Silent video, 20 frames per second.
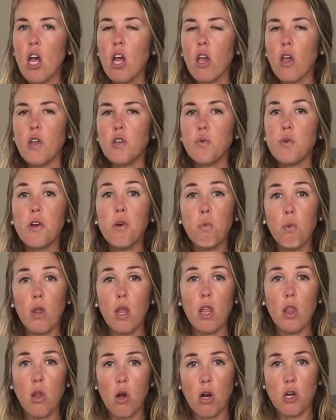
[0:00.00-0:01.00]
You just want a really
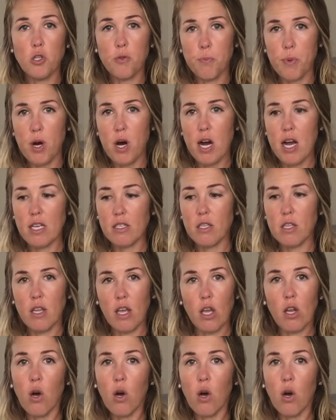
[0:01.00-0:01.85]
large pot so that it can